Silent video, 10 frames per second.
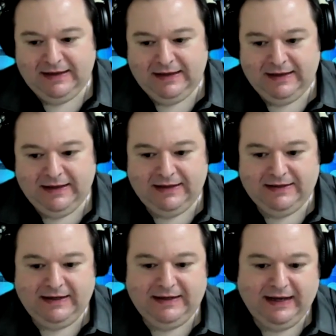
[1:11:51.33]
it's
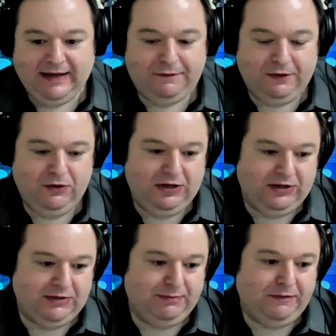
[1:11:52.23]
going to take a few
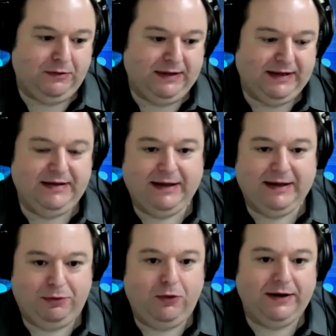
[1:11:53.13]
years before we get to
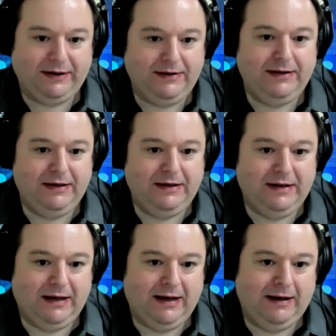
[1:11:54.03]
that point.
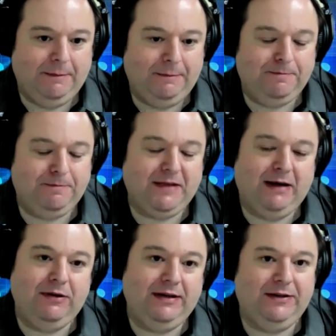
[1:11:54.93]
I
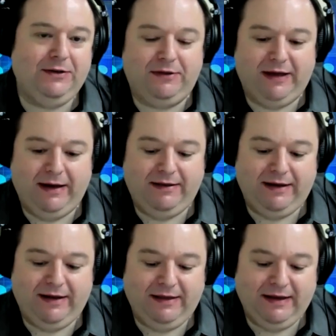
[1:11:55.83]
really do. I
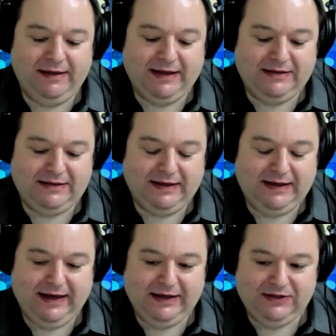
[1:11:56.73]
think that's the
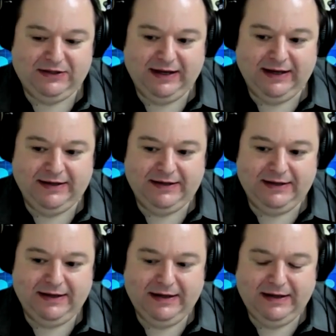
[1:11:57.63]
case. And
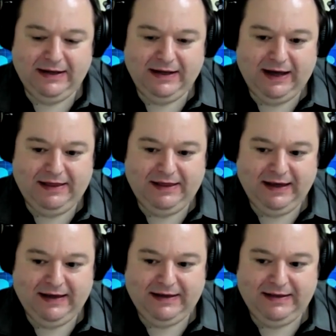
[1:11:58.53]
I think